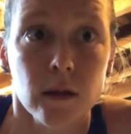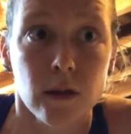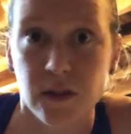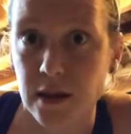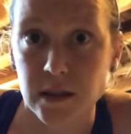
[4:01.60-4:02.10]

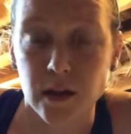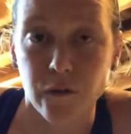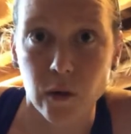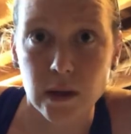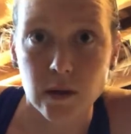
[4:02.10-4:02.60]
The things to
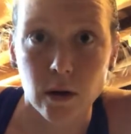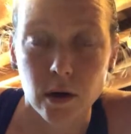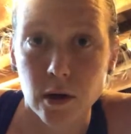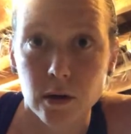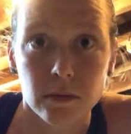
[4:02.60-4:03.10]
focus on
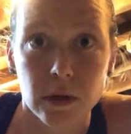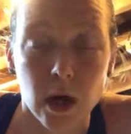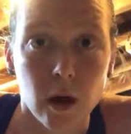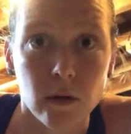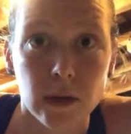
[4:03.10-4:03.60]
are,
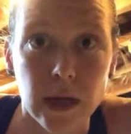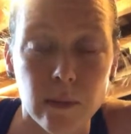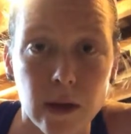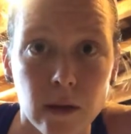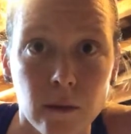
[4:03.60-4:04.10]

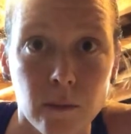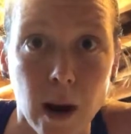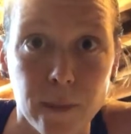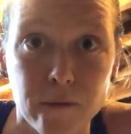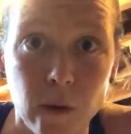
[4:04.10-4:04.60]
keeping
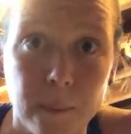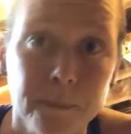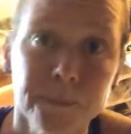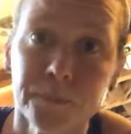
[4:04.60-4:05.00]
proper form.